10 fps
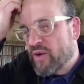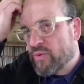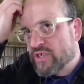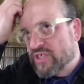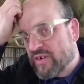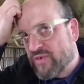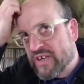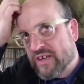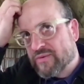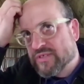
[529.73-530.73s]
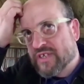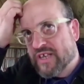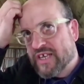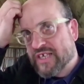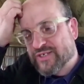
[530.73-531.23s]
I wish Enrique was
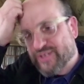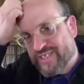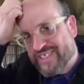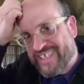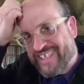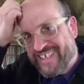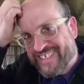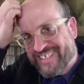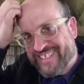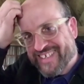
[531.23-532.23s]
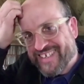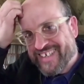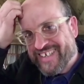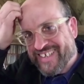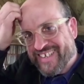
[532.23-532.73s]
here to see this
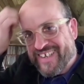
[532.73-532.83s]
to